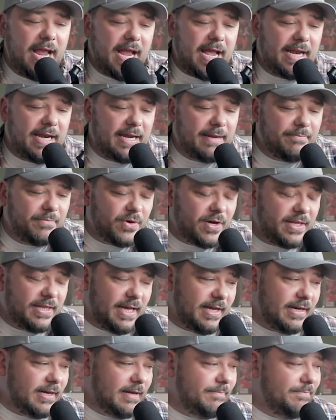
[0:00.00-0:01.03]
And I bring
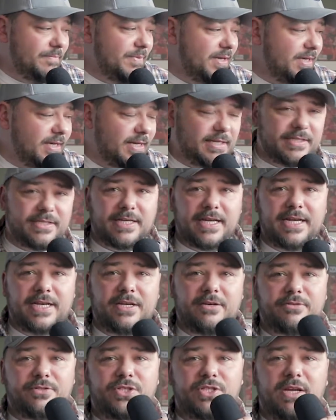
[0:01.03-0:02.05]
that up because I
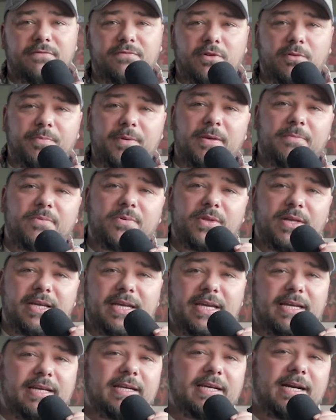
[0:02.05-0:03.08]
know several people that
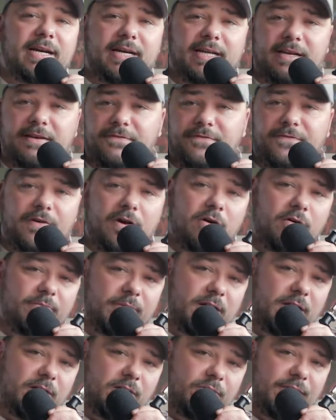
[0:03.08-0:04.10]
get caught in
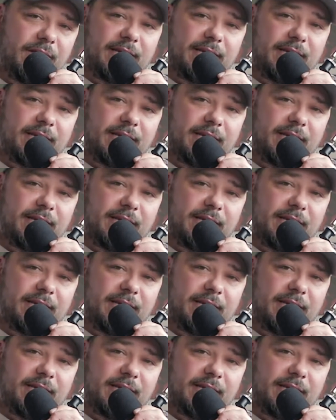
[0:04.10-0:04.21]
FOMO,